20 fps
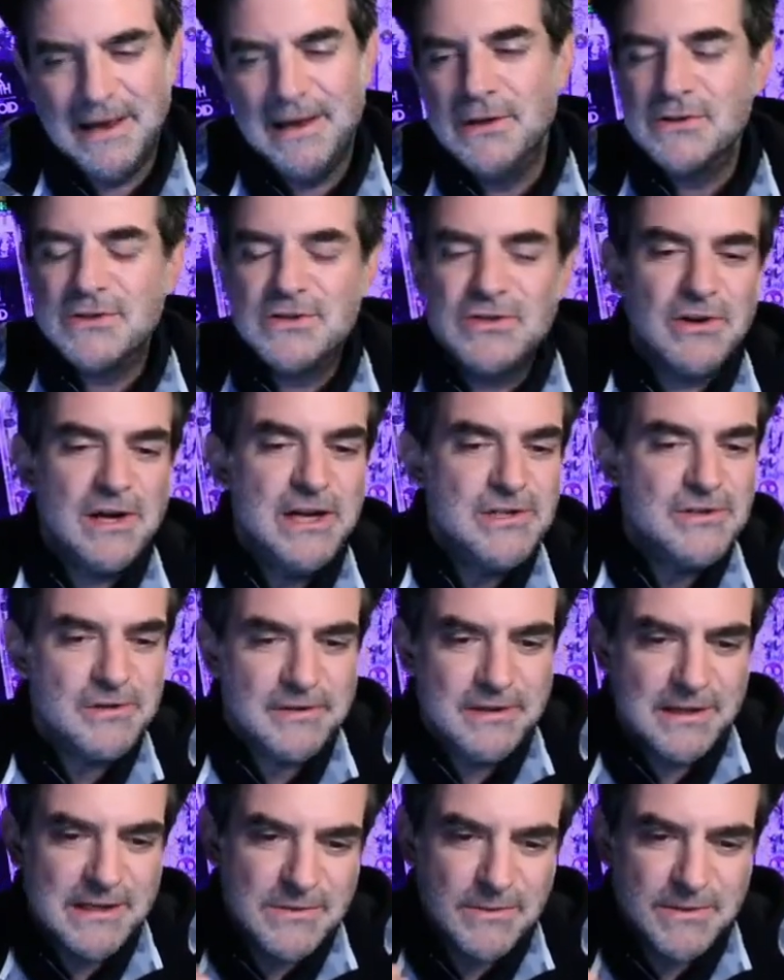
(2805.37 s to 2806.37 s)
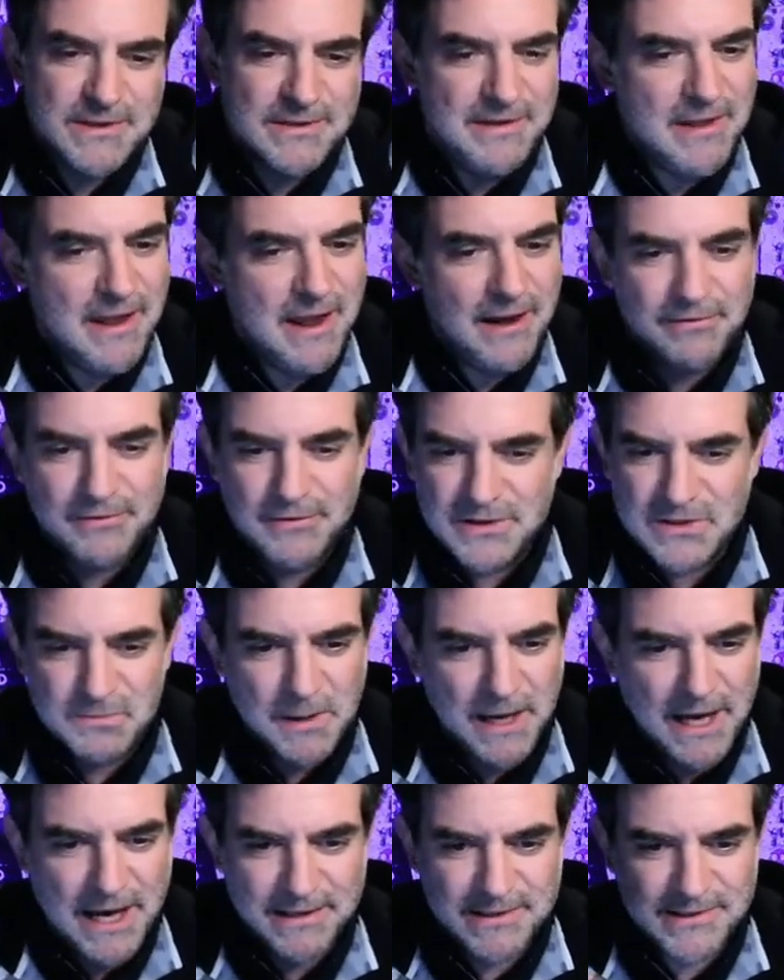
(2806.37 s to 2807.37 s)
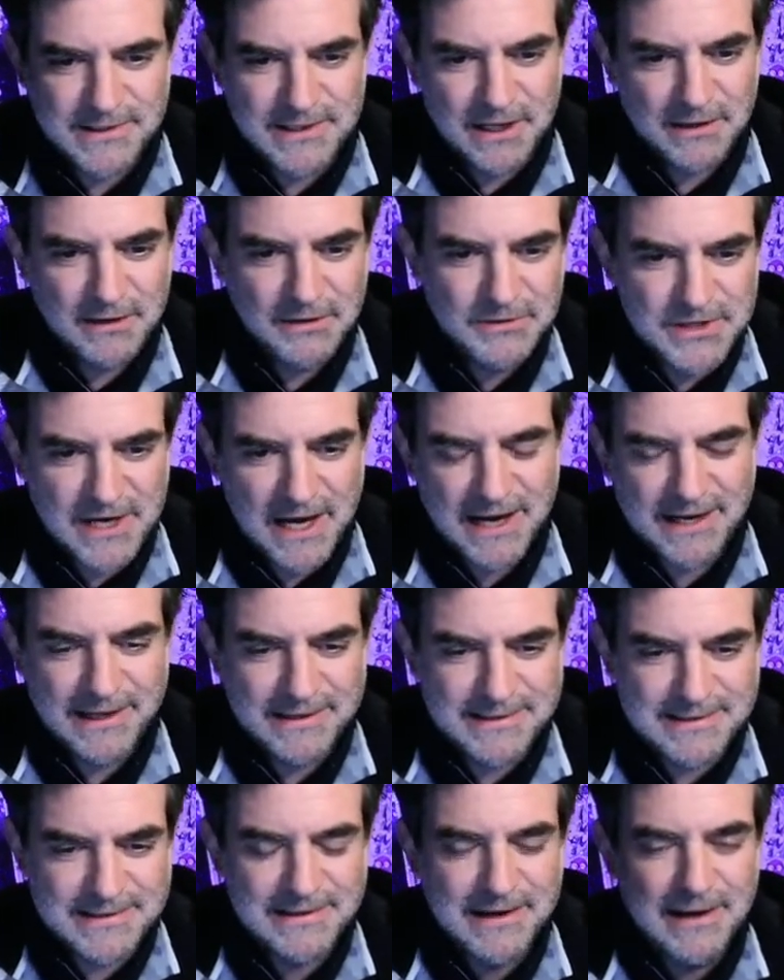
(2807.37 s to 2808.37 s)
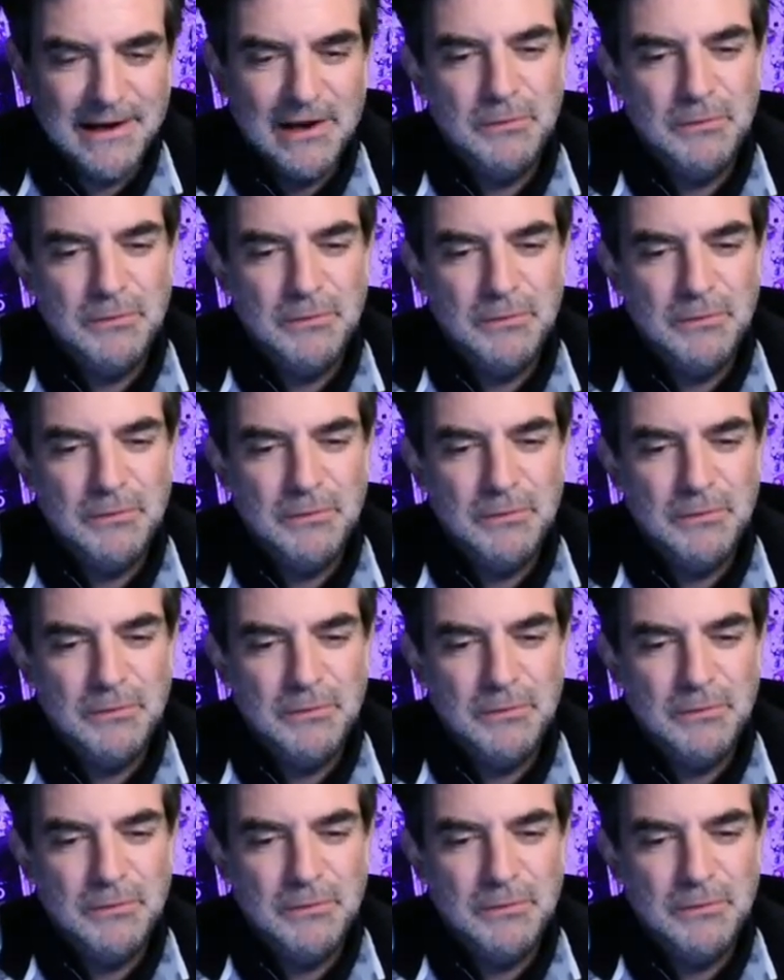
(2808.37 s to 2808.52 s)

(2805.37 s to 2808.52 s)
Stranger Things was never as bad as Yellow Jackets,